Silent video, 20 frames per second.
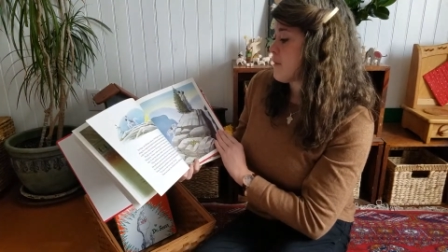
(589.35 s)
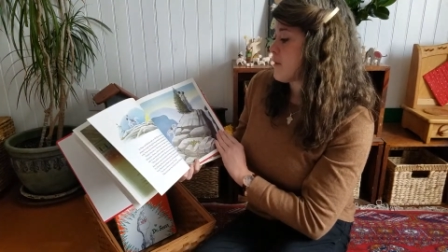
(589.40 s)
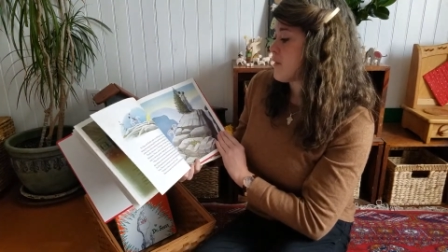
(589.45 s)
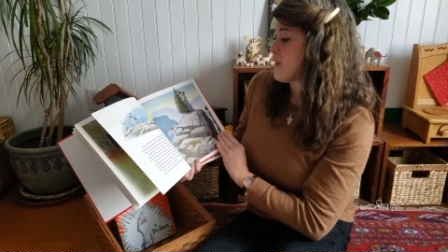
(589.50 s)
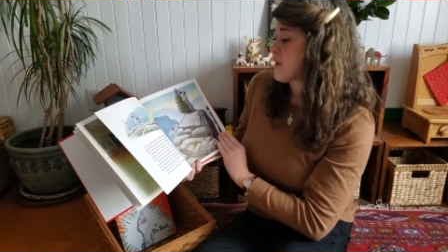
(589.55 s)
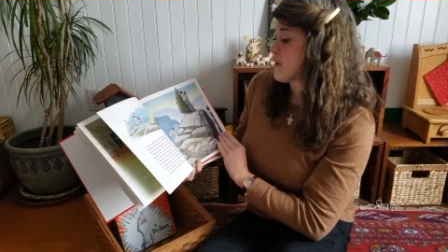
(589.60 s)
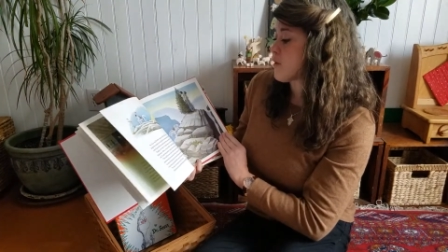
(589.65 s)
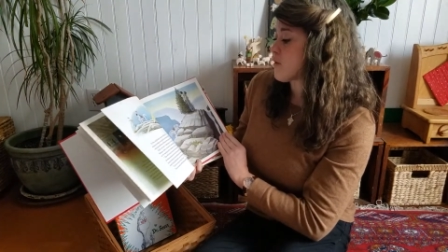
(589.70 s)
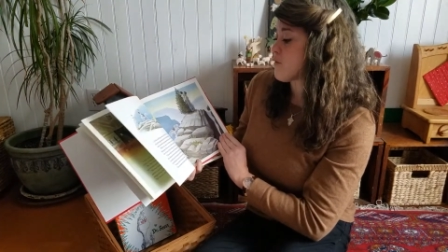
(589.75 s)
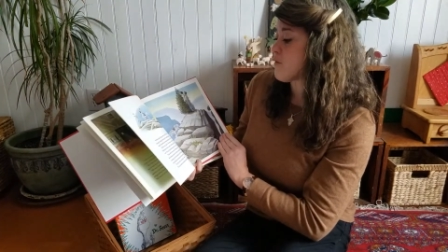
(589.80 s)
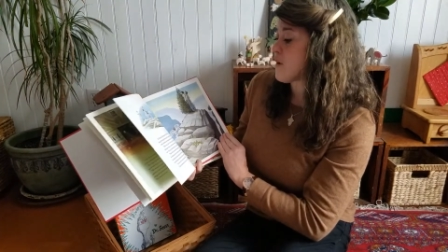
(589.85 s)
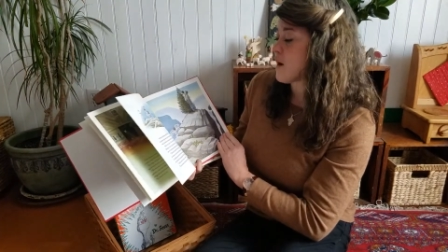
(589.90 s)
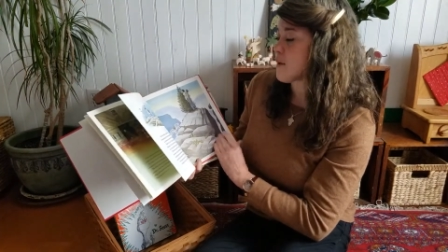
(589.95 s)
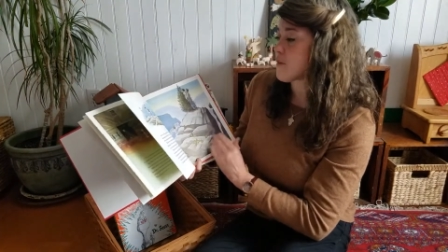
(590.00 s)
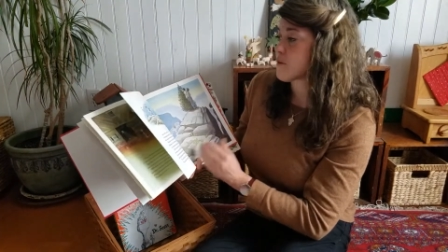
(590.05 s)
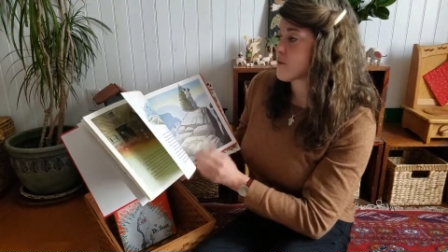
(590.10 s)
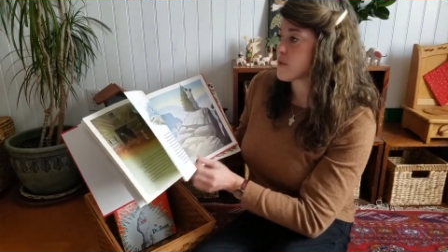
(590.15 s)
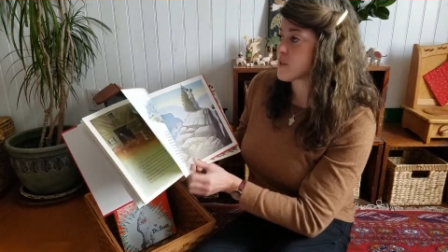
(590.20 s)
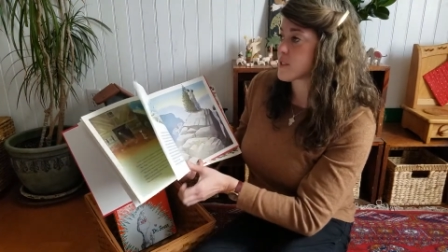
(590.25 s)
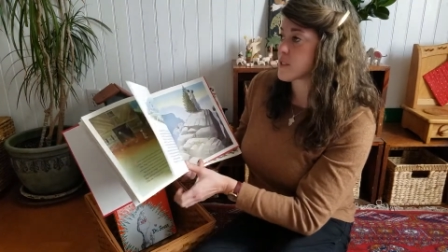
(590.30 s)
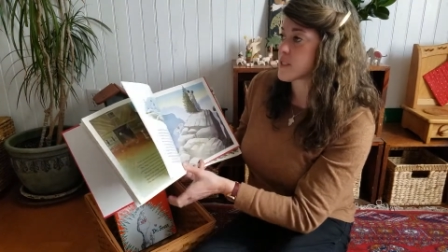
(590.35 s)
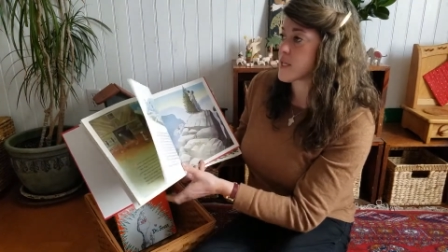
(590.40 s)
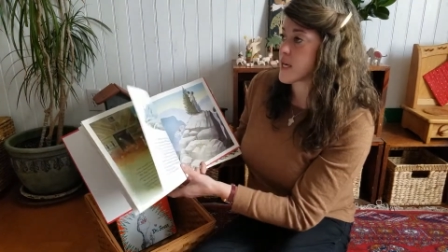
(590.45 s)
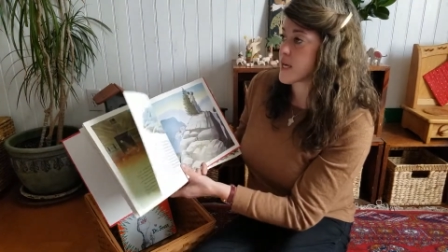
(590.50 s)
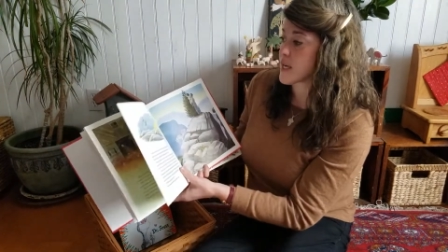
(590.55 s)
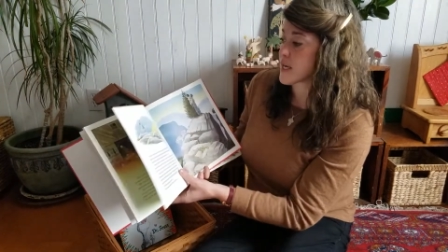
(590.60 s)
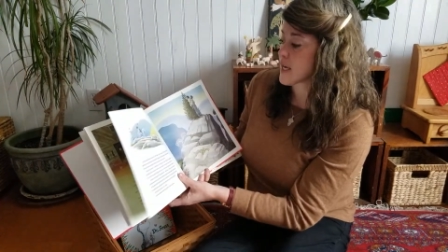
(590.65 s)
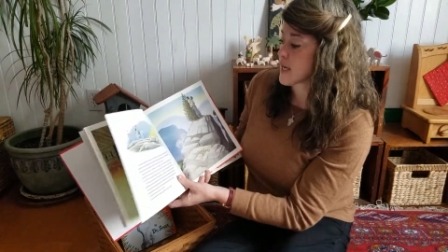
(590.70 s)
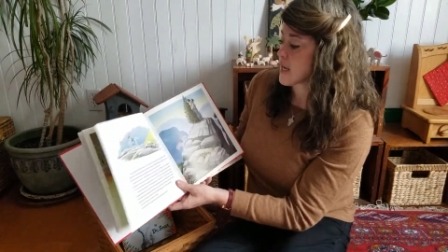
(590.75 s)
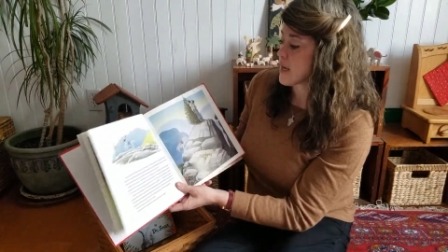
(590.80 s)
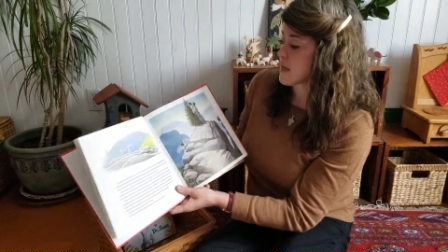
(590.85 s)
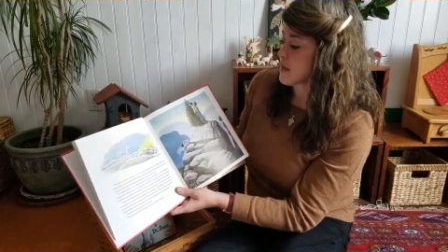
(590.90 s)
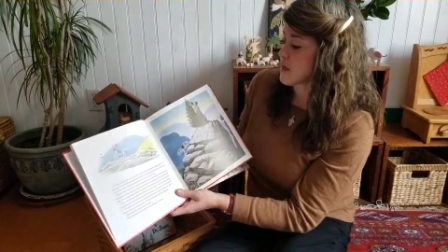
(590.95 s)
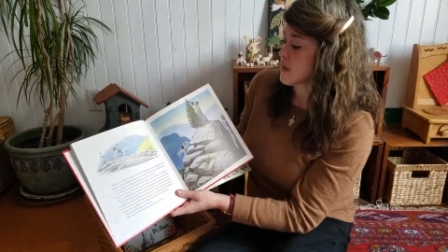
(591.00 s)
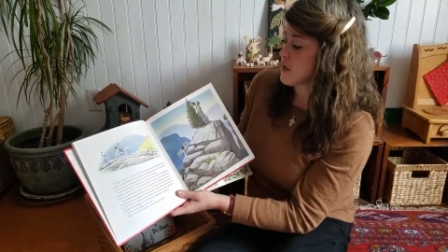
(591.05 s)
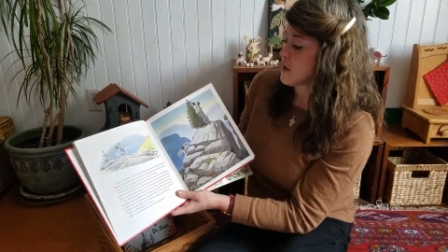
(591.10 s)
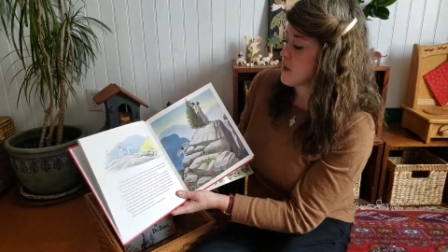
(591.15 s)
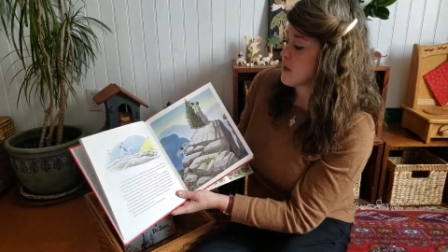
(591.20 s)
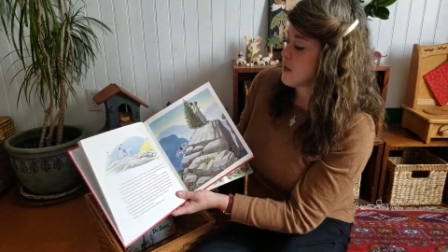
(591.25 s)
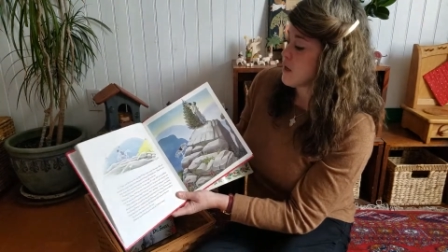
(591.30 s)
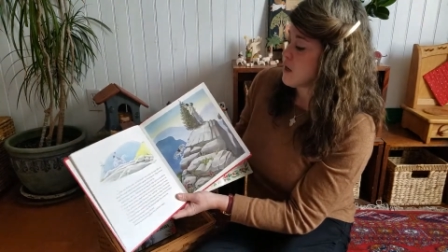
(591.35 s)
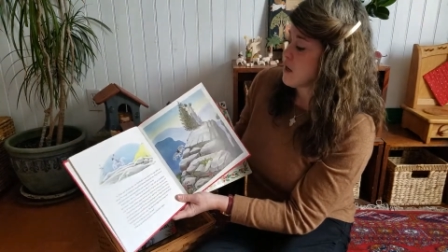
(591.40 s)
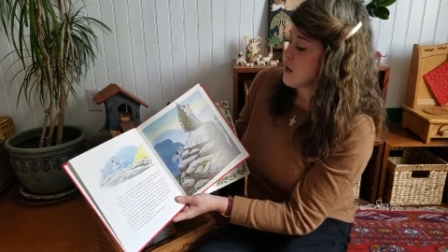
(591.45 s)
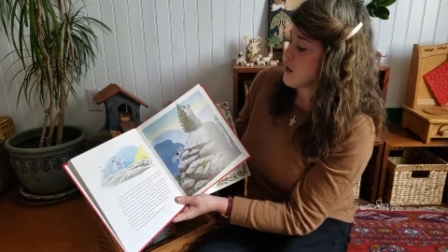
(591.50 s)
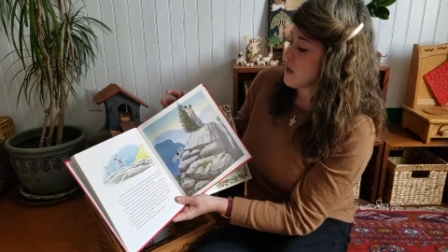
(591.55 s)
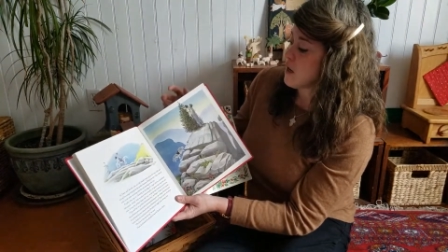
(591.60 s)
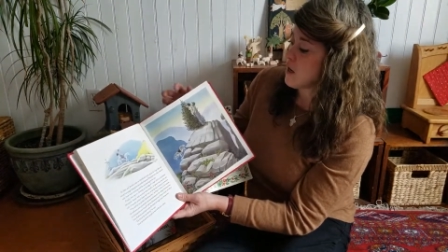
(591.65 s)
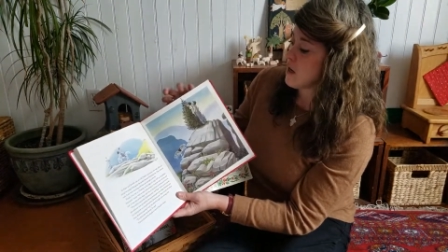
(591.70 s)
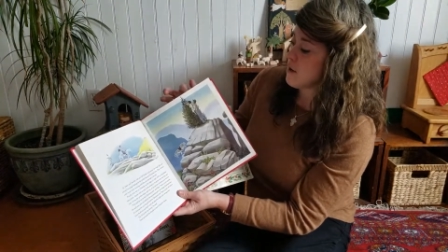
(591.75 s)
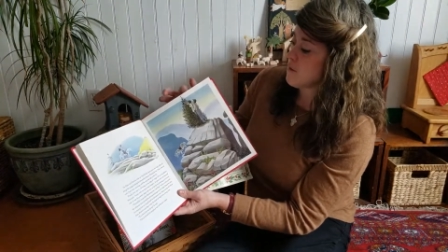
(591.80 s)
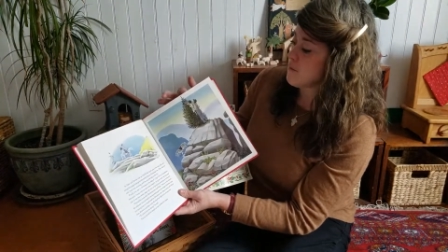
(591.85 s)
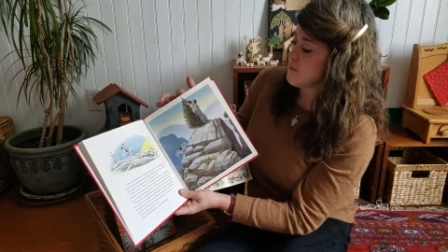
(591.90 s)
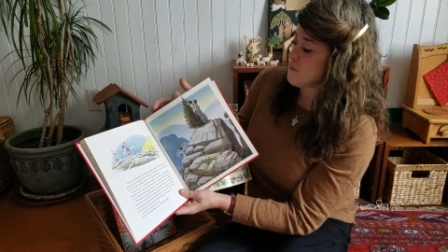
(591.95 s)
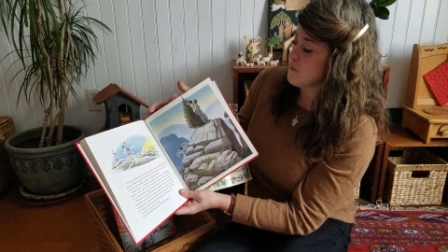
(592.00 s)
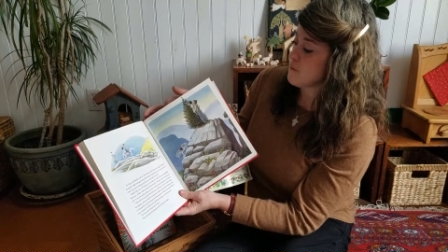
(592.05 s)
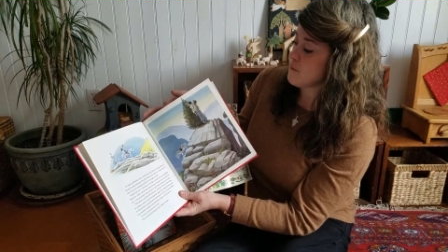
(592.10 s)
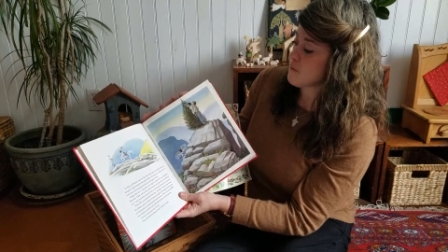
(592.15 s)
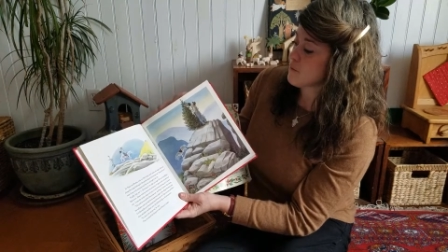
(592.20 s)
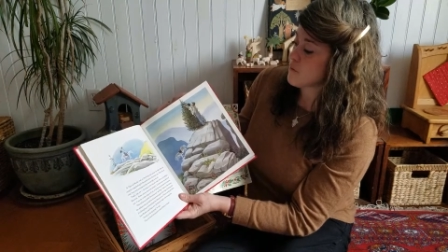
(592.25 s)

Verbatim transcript: Then her father is taken um,